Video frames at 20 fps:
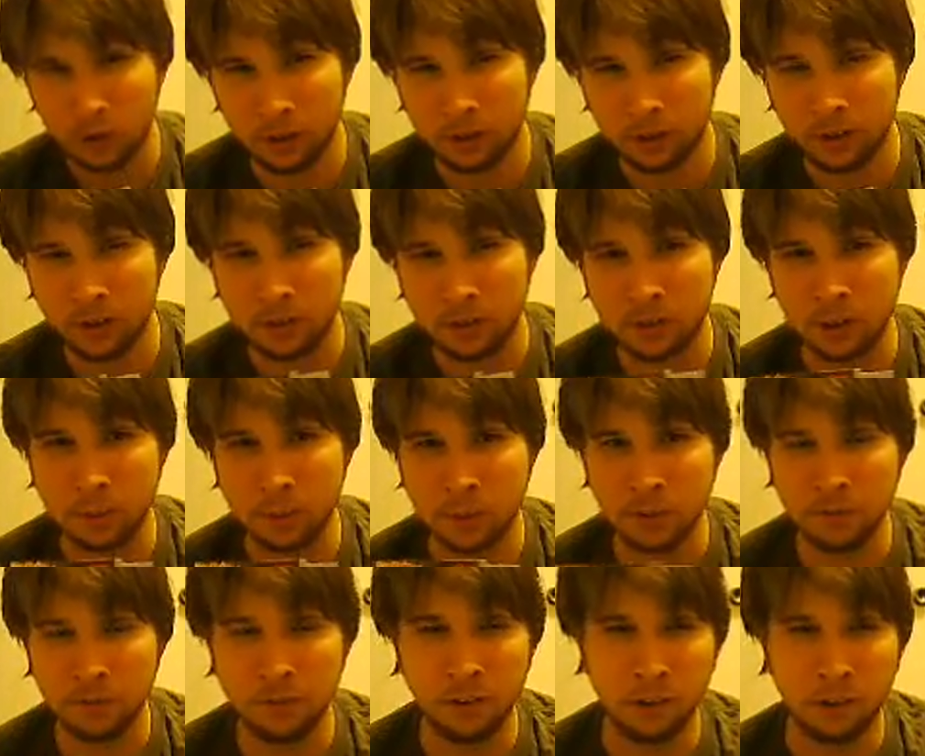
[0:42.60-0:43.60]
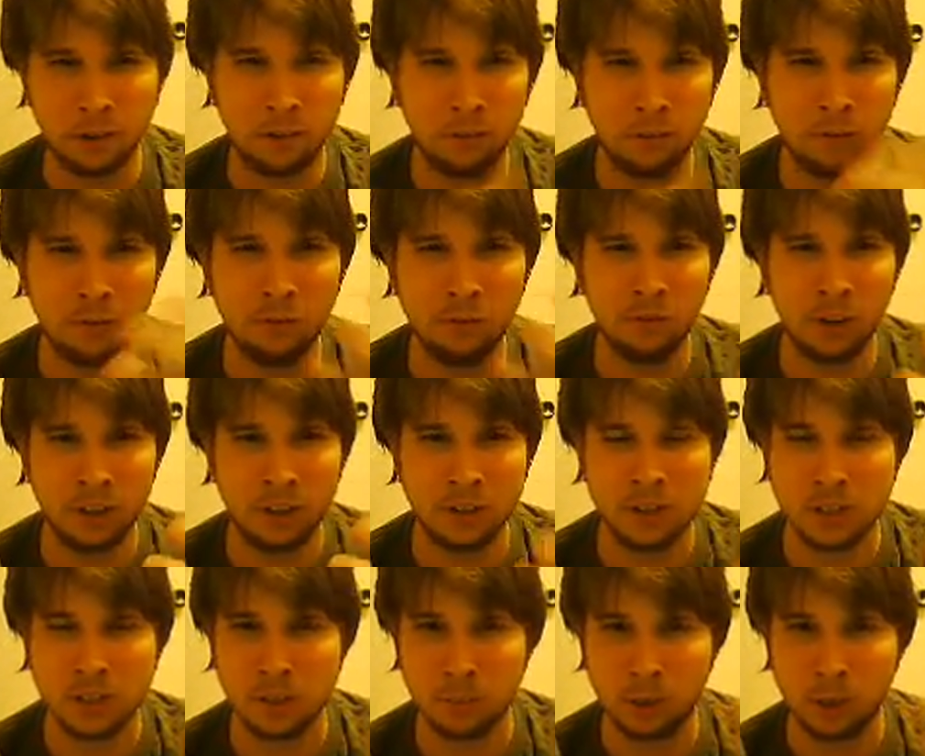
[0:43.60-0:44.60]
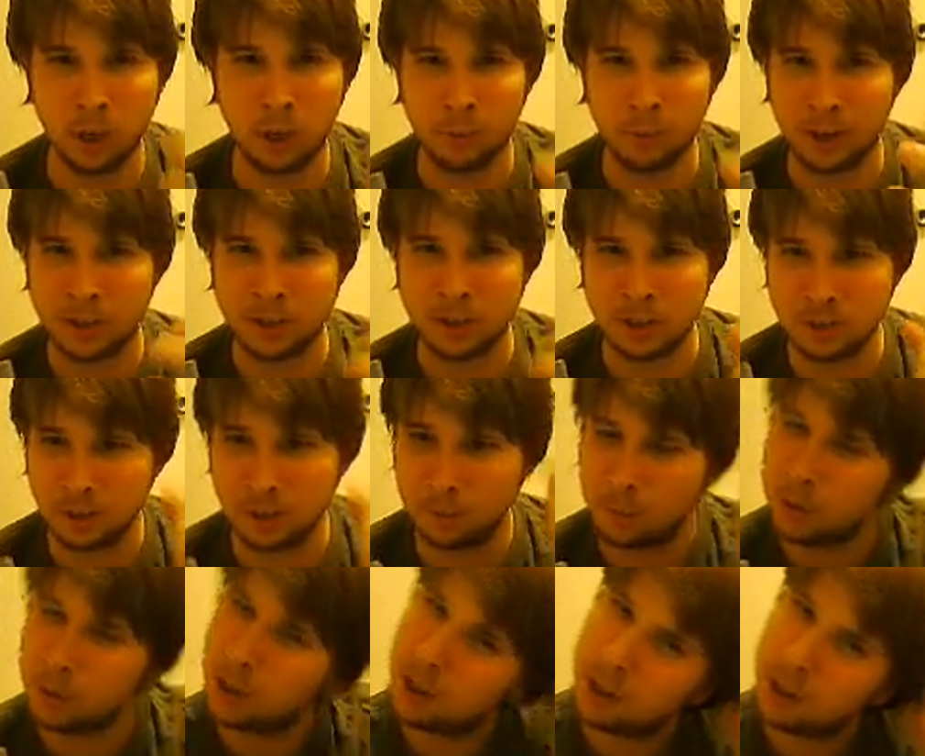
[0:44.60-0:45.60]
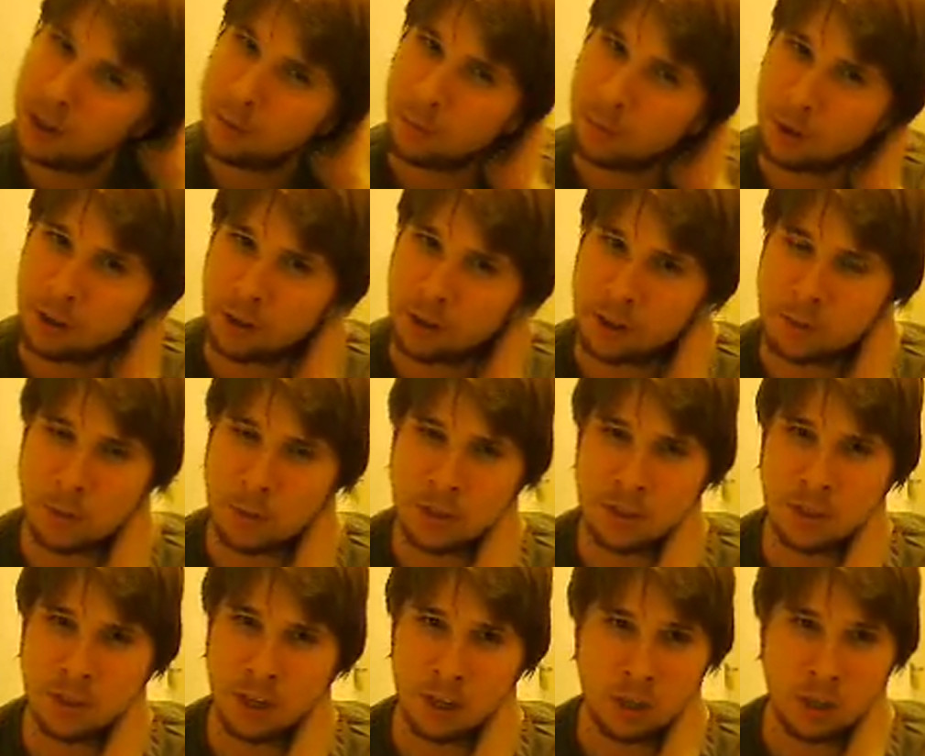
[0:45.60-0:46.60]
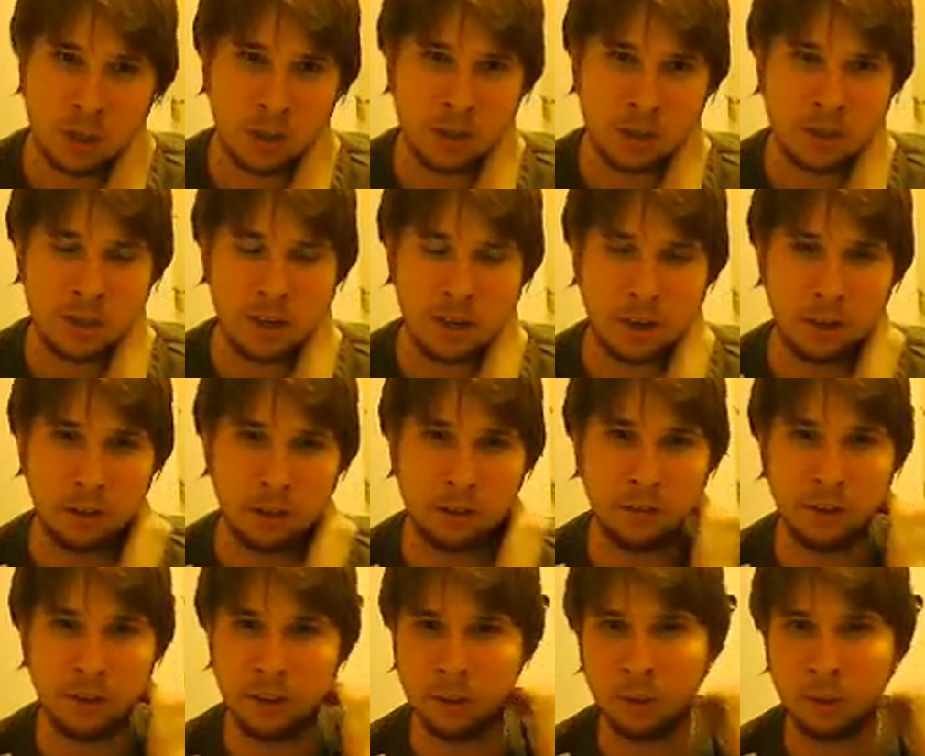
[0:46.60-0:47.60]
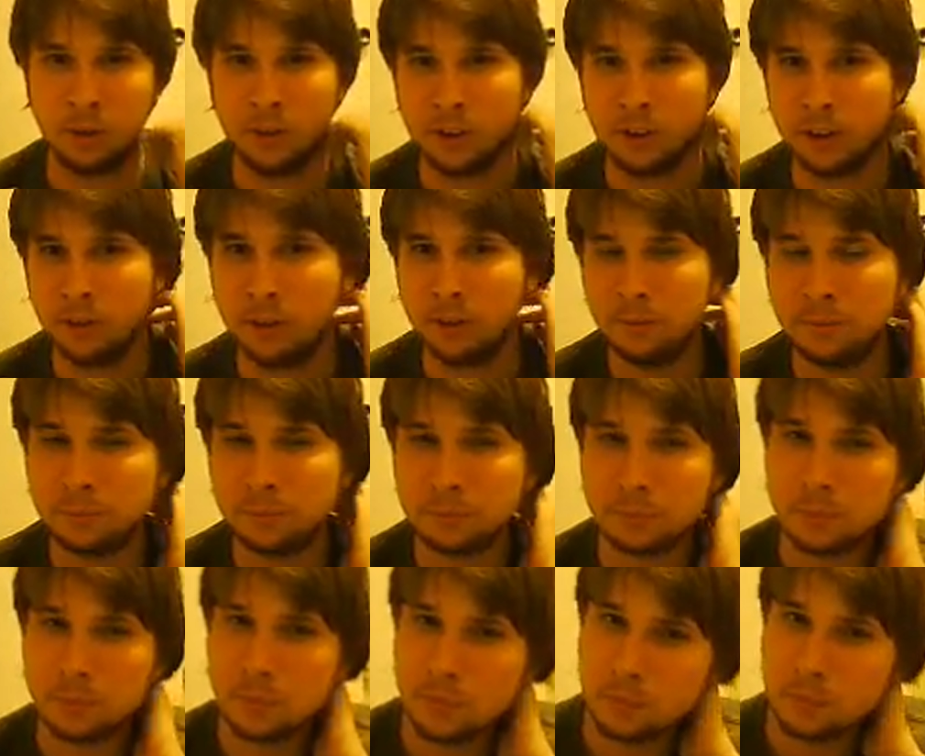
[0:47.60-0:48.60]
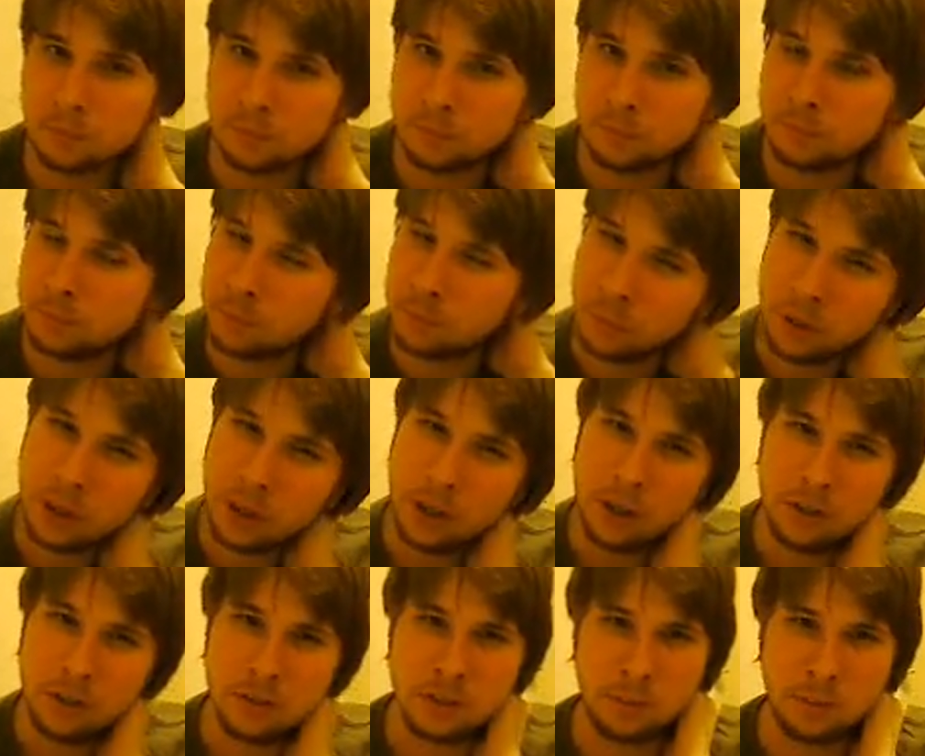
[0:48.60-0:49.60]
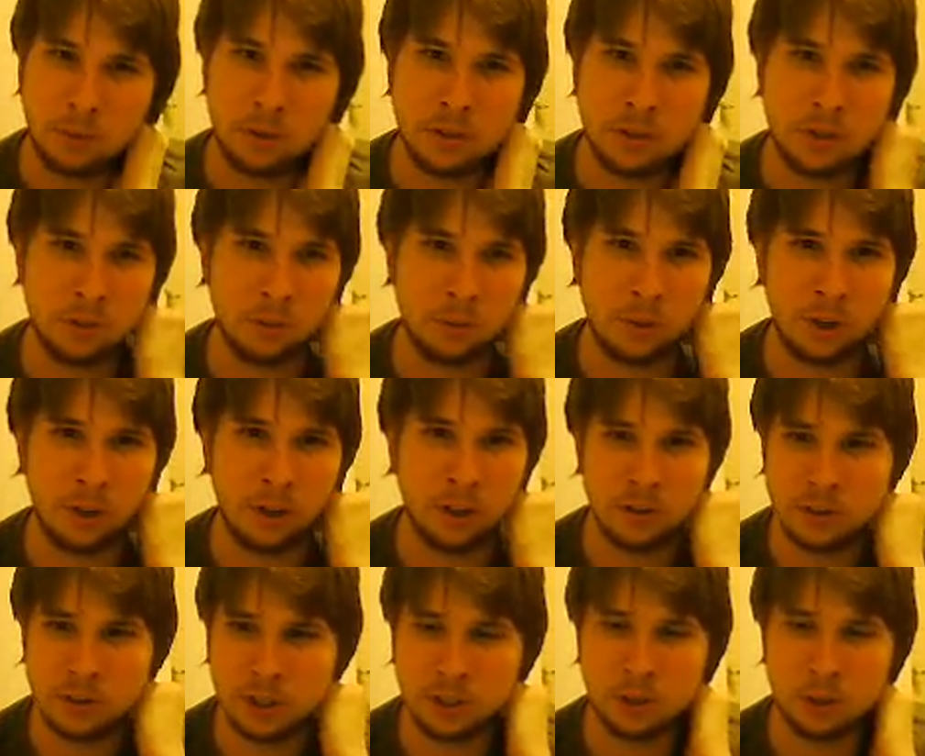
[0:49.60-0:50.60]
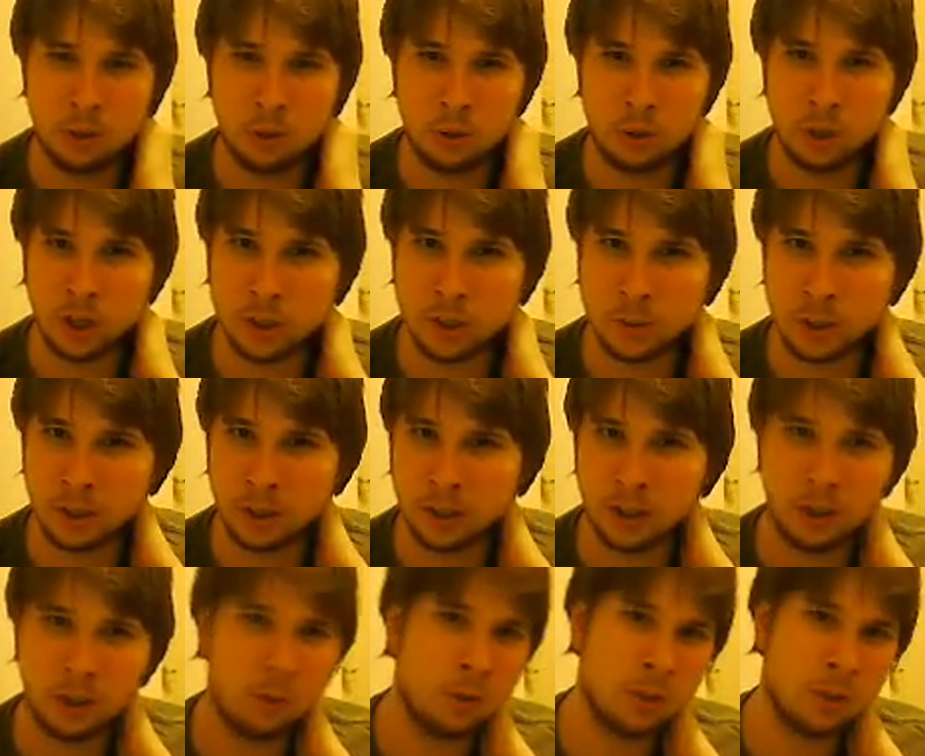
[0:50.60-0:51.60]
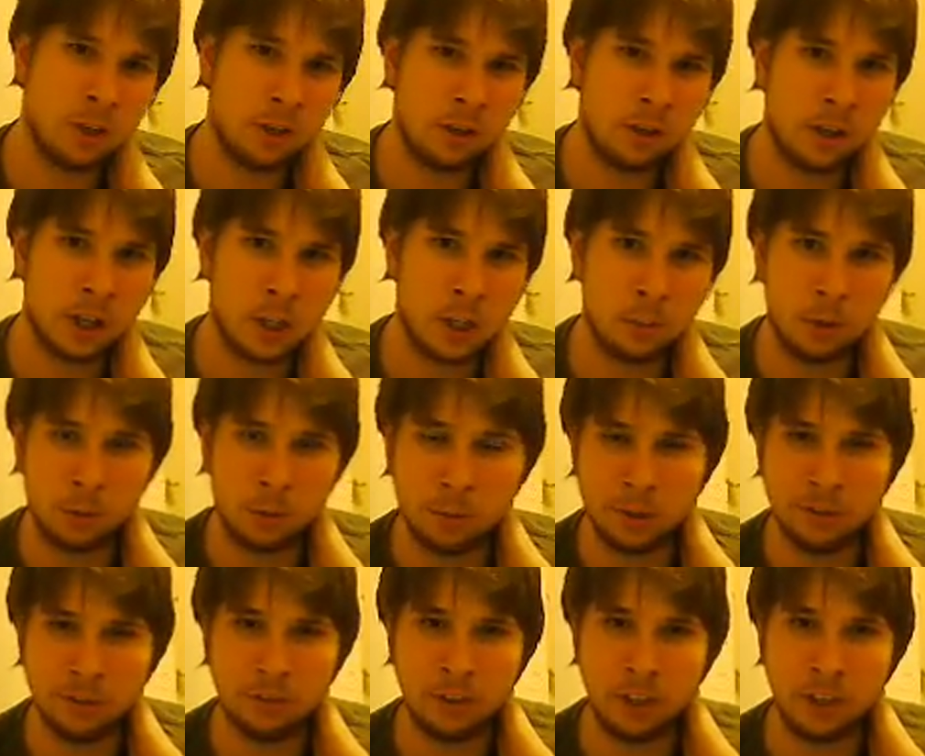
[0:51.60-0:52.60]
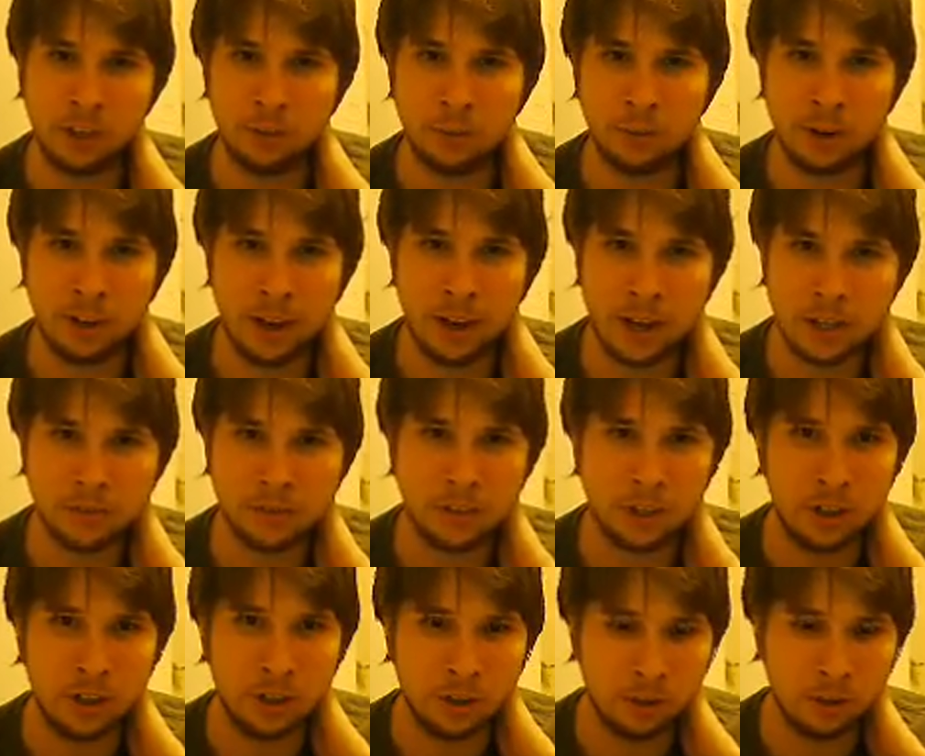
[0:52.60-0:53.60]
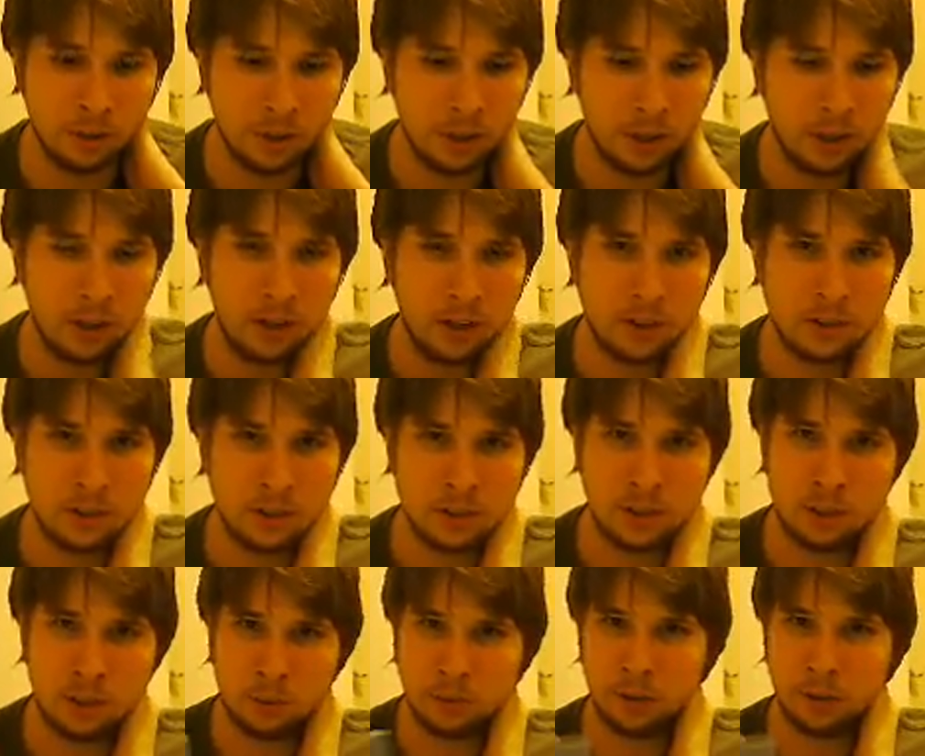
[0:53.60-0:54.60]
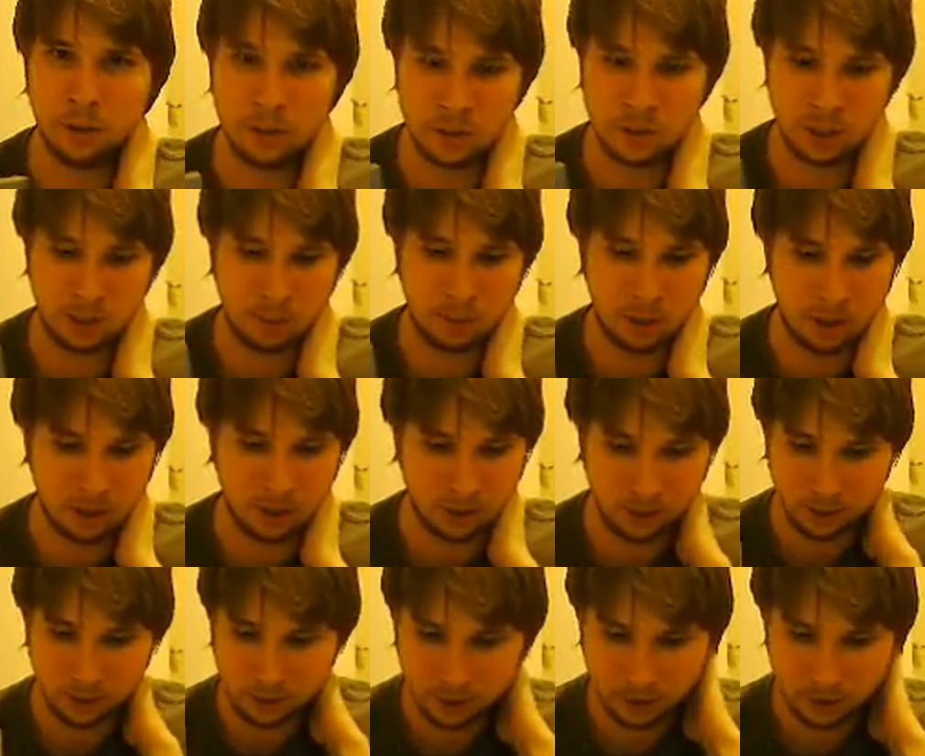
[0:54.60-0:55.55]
done in terms of the fight system, combat system, but its presentation and style are very well done. Similar to C2 Judgment Clay, which I talked about briefly in my last video. It's the sequel to this game here.